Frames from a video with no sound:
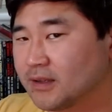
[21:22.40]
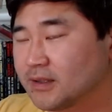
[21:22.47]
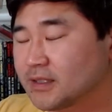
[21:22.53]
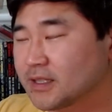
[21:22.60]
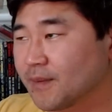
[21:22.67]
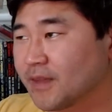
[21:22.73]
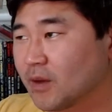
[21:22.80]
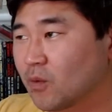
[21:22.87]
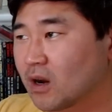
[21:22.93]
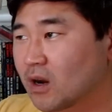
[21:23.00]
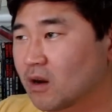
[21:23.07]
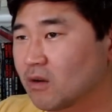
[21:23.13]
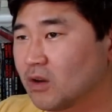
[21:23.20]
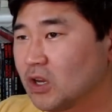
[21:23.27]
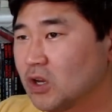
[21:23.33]
something
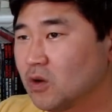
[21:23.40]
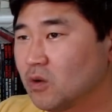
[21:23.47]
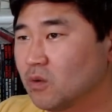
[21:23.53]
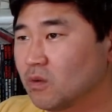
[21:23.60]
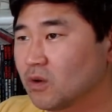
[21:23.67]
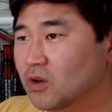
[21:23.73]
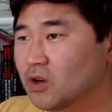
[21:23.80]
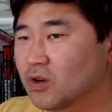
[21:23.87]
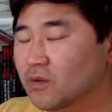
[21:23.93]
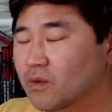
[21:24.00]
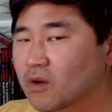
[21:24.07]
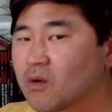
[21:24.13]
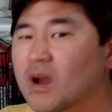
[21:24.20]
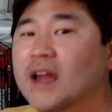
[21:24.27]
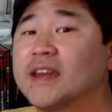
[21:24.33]
where you could
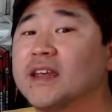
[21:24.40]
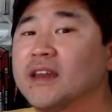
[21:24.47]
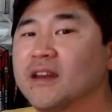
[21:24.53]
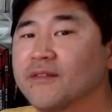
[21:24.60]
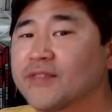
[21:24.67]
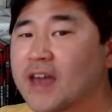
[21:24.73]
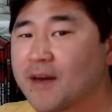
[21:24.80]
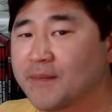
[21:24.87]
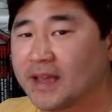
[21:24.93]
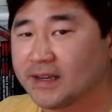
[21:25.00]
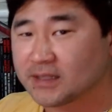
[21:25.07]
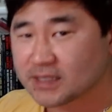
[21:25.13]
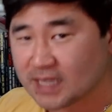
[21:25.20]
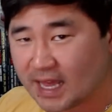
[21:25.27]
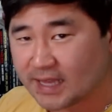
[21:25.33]
regret it, if that
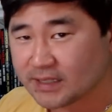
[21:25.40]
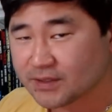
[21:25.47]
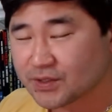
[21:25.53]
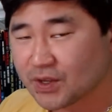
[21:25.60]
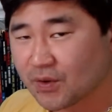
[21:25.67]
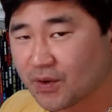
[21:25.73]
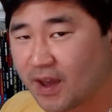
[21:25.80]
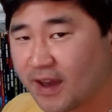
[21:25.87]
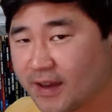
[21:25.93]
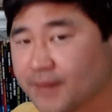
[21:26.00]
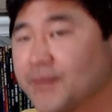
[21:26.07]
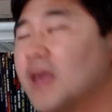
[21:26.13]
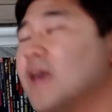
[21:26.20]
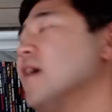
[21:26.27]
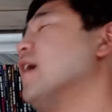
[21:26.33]
makes sense,
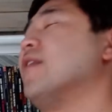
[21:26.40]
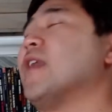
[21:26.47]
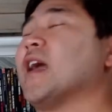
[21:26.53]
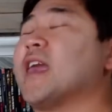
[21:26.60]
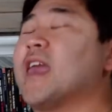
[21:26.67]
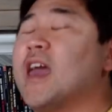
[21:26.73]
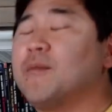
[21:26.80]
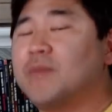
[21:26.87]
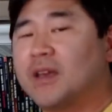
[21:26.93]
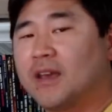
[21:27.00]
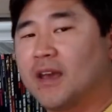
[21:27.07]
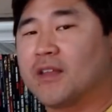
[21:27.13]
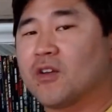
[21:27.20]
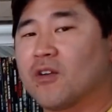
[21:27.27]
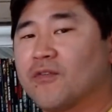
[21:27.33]
okay? And that can
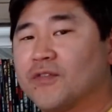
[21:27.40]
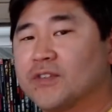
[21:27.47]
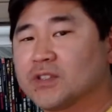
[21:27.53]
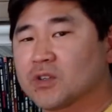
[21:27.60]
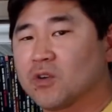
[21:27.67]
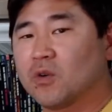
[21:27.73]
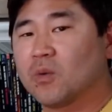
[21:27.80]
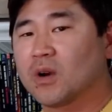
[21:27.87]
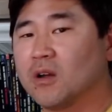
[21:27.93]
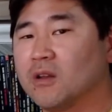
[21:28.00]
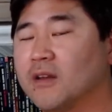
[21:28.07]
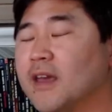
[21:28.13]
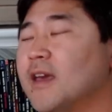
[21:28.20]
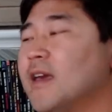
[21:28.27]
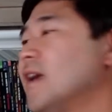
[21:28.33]
be in your physical
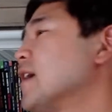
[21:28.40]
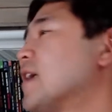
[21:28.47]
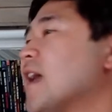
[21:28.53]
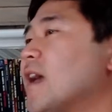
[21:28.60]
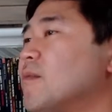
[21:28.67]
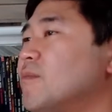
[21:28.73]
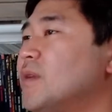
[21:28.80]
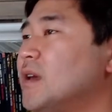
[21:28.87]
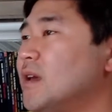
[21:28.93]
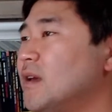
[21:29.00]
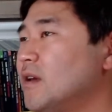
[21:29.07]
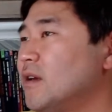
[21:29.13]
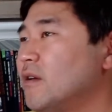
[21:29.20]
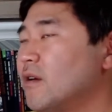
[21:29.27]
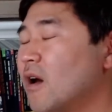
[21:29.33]
world. It can be,
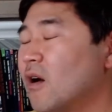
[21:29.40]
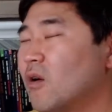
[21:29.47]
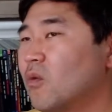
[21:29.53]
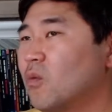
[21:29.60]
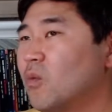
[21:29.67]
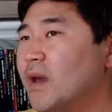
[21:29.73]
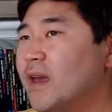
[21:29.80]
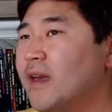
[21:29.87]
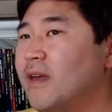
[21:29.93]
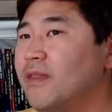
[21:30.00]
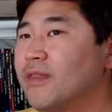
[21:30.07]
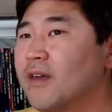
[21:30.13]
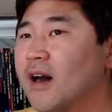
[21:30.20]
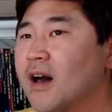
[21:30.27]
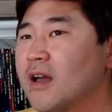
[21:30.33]
you know,
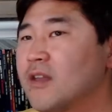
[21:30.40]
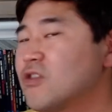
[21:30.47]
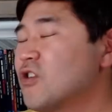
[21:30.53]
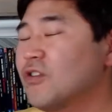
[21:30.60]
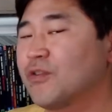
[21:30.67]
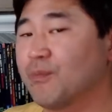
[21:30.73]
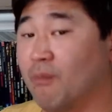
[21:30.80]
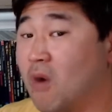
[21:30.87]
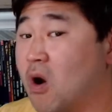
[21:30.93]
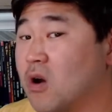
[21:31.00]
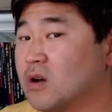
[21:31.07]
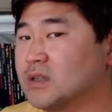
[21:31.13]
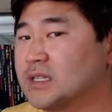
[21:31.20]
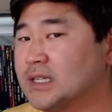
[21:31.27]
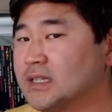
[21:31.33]
with just
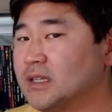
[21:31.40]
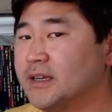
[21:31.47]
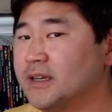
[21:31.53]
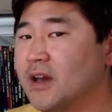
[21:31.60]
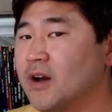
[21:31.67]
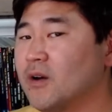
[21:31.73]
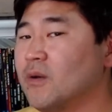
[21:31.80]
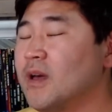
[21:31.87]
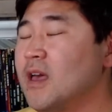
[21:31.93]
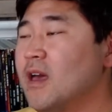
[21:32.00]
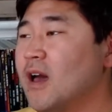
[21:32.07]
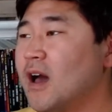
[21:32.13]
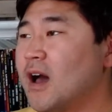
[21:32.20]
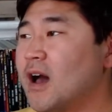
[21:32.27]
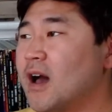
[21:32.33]
Mars in Leo,
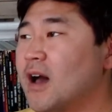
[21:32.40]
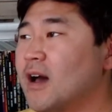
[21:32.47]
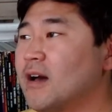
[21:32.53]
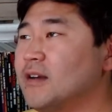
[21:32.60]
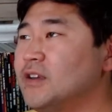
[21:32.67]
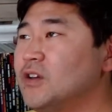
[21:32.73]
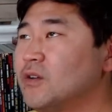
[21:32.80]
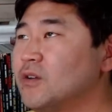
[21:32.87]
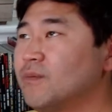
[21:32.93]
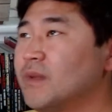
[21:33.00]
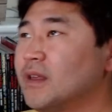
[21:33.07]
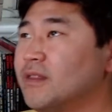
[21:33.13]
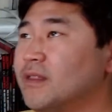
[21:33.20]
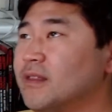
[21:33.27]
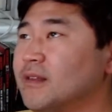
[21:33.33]
that's
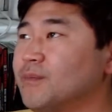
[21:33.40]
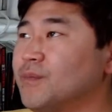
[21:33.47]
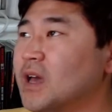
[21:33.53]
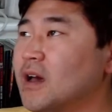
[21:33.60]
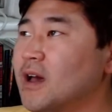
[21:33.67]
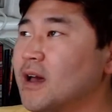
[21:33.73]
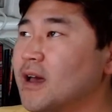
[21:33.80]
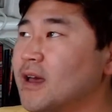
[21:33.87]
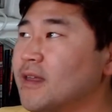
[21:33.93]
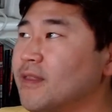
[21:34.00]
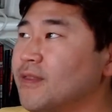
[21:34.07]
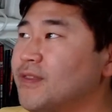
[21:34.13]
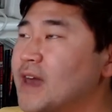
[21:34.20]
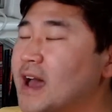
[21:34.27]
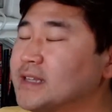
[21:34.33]

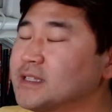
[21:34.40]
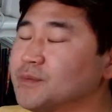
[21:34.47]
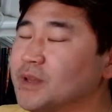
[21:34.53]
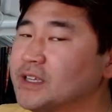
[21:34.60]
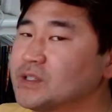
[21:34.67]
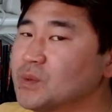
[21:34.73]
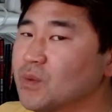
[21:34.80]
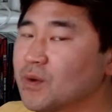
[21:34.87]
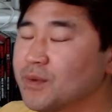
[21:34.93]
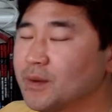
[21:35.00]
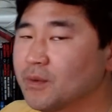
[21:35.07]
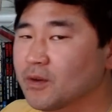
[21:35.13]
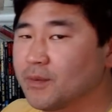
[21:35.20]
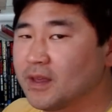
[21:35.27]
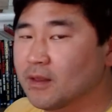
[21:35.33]
a placement where
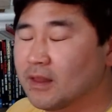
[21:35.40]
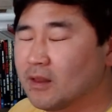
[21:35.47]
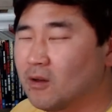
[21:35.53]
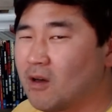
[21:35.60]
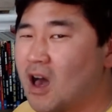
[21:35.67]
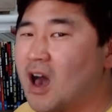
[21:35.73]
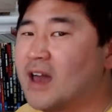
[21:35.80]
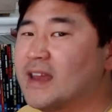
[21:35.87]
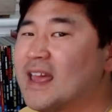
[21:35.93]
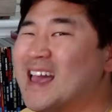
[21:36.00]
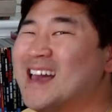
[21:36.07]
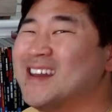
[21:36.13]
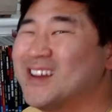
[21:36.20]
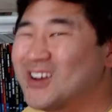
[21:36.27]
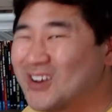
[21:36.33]
people can be a little
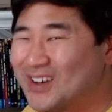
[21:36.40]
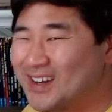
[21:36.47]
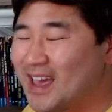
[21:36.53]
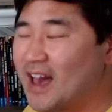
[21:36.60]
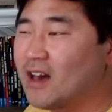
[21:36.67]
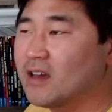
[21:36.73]
hot-headed,